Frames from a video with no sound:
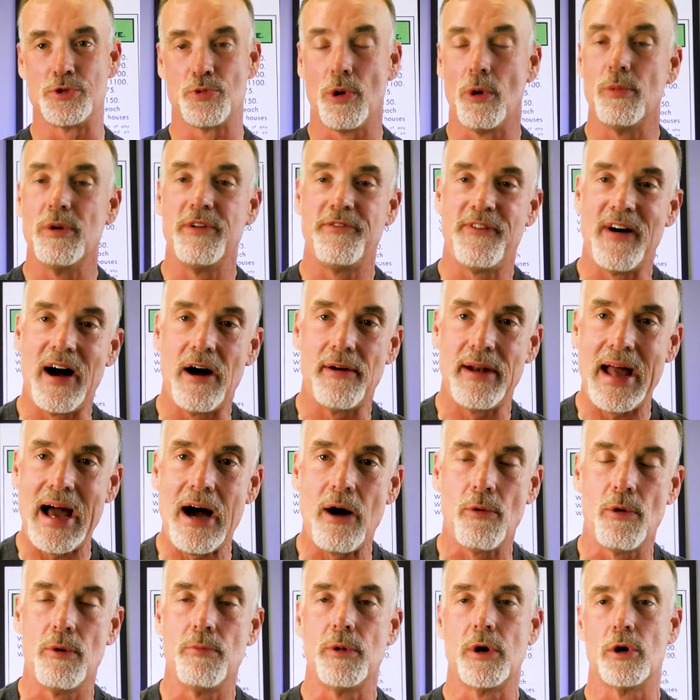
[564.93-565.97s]
What we found
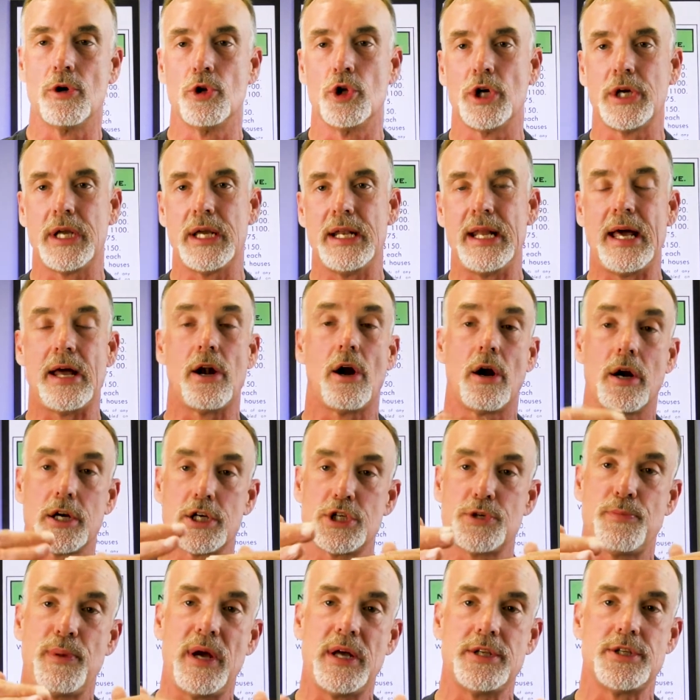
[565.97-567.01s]
out when we were looking at our
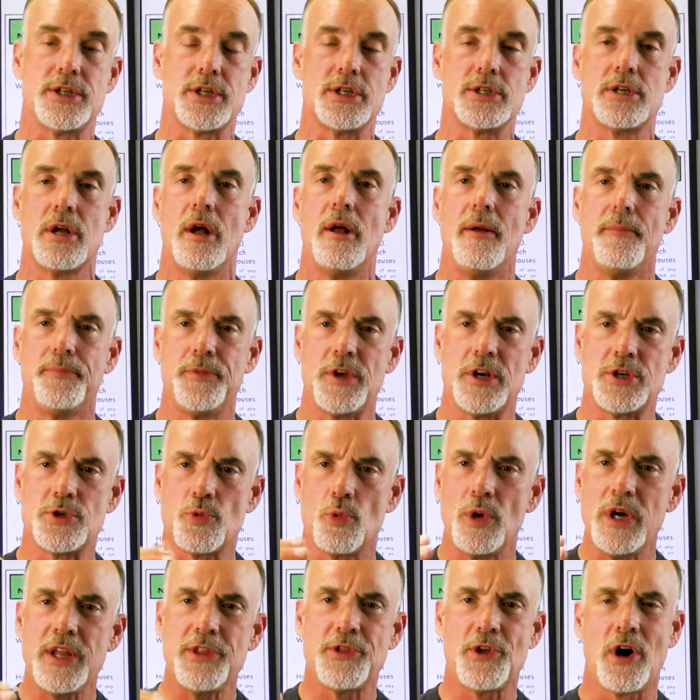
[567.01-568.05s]
expenses is
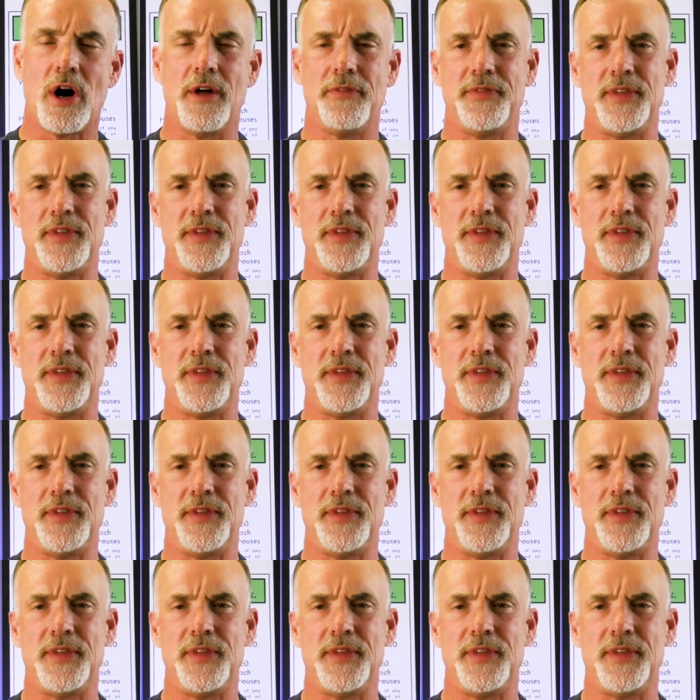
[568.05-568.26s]
we thought